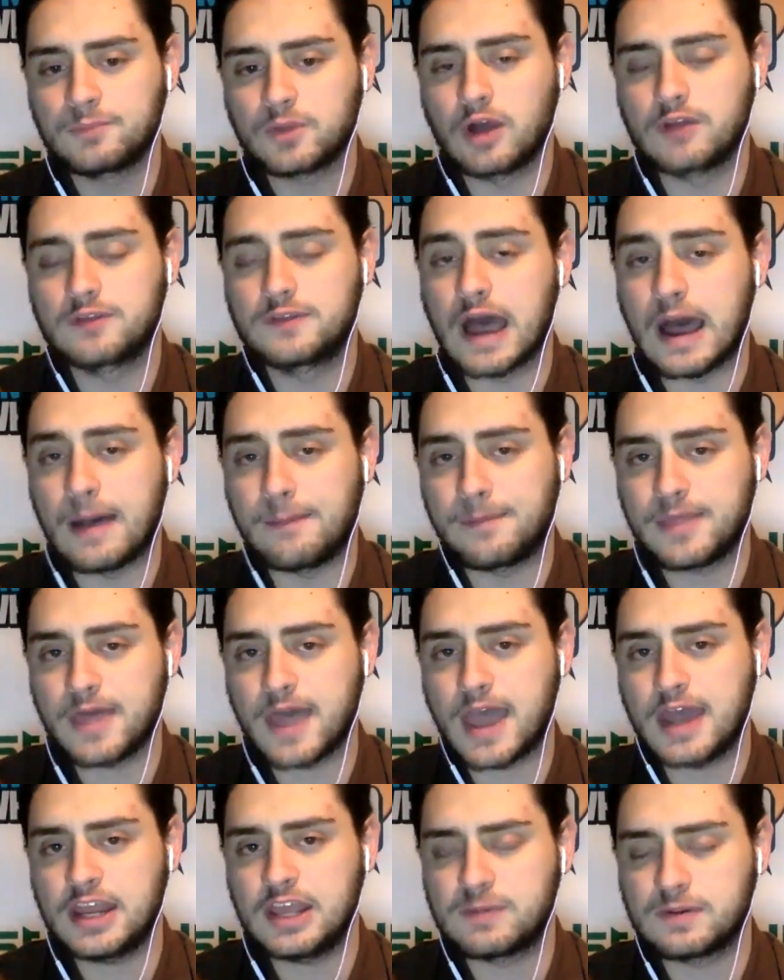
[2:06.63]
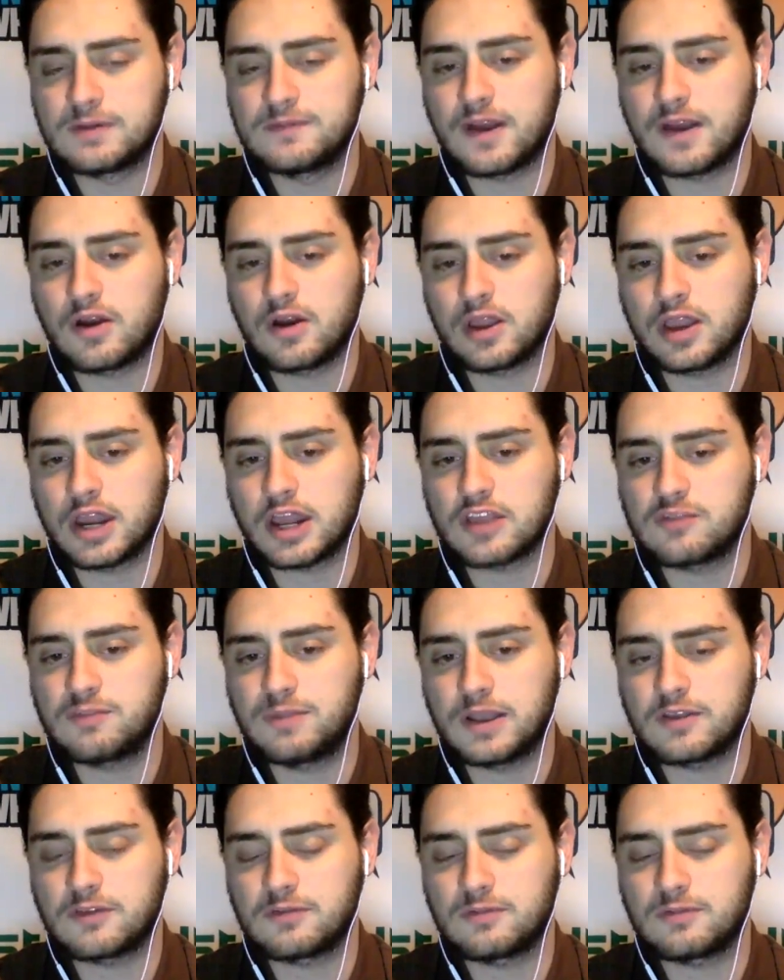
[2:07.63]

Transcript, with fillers: On top of that, he's been very good against,